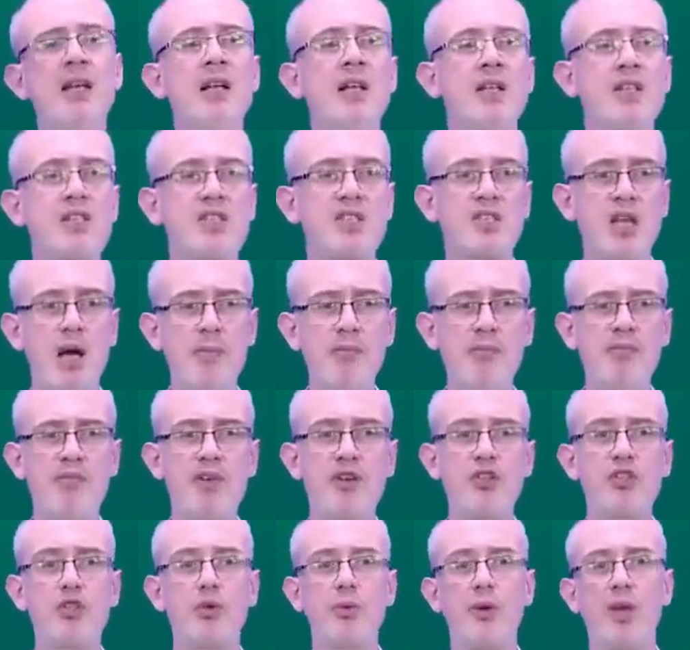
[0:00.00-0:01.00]
Some
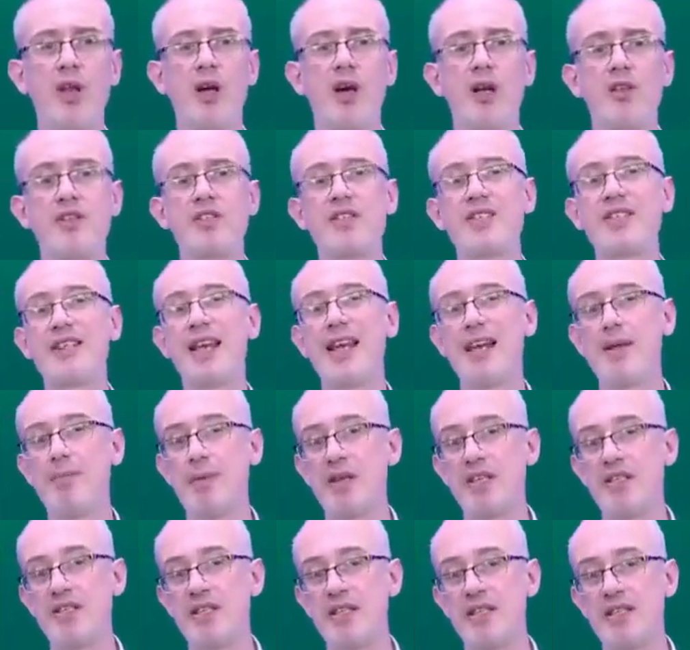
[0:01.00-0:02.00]
visual arts
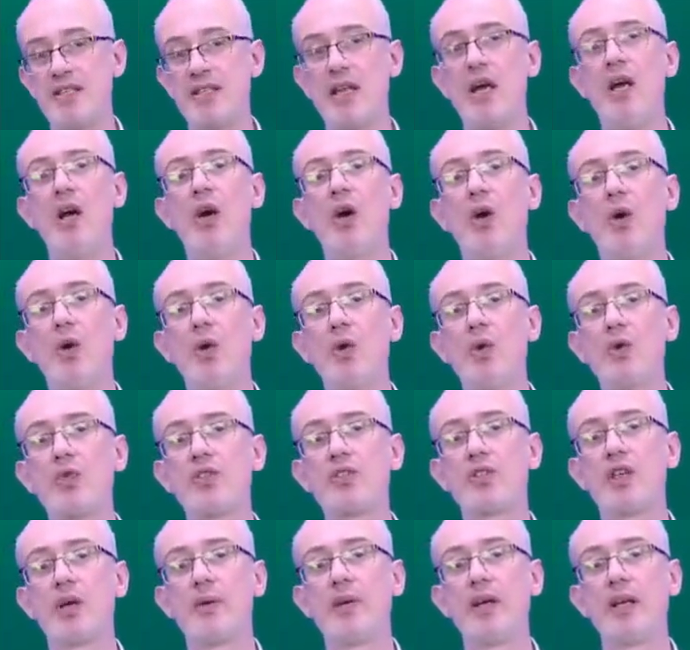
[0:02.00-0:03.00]
syllabuses
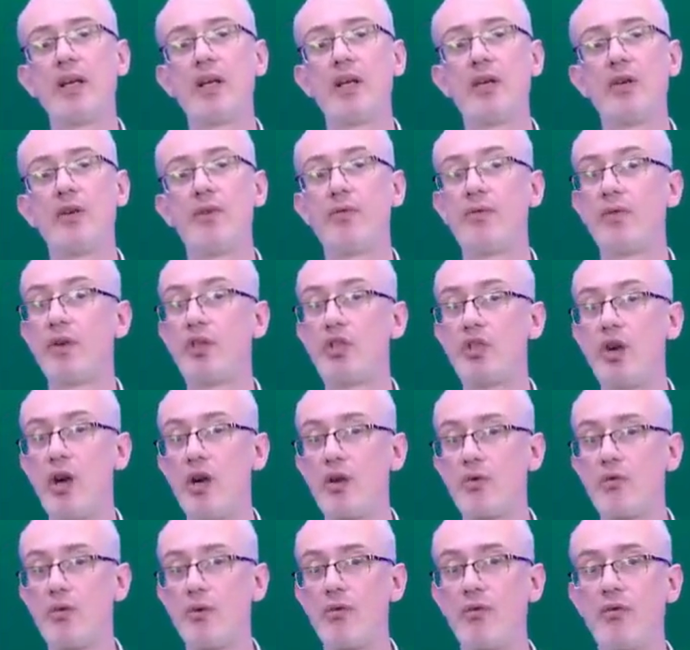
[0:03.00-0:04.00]
also include
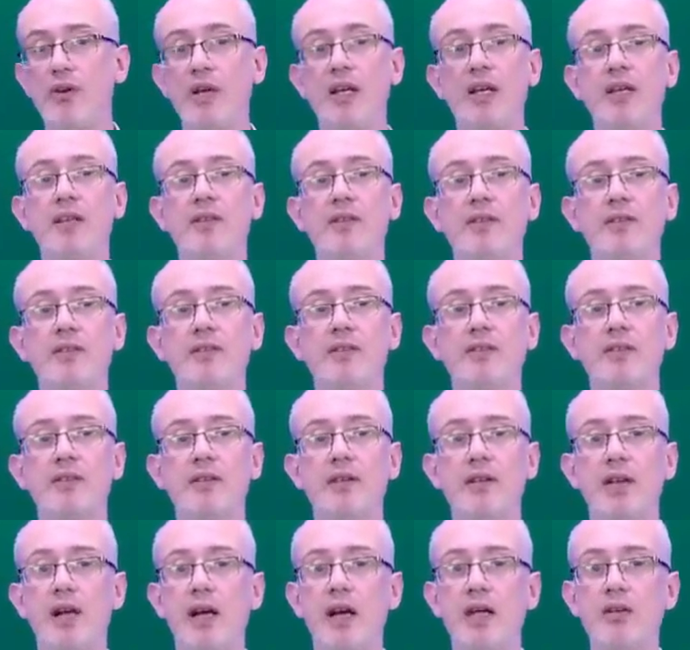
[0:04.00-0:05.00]
photography
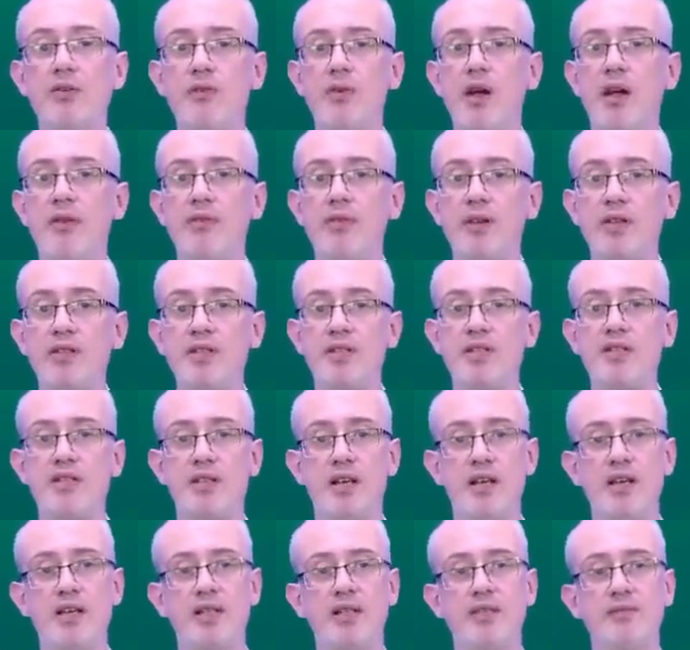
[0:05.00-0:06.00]
and graphic
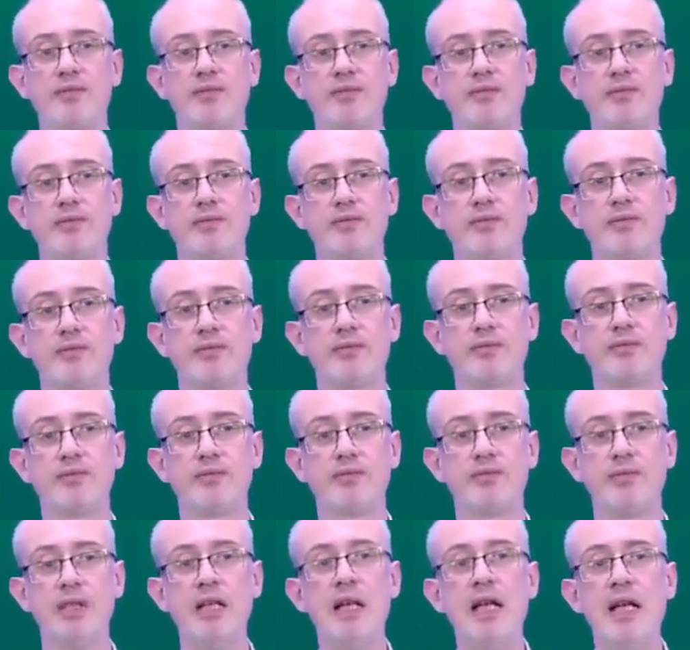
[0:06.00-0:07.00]
design.
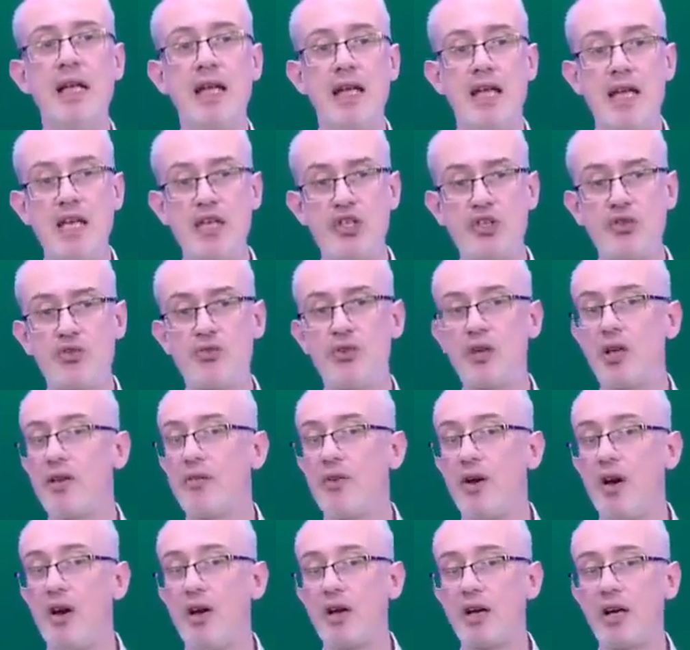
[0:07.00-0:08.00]
History of
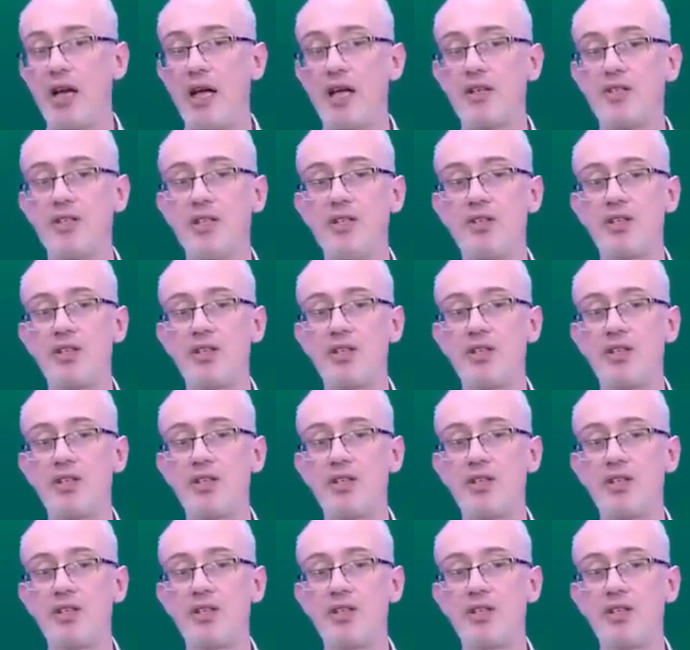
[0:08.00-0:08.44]
art classes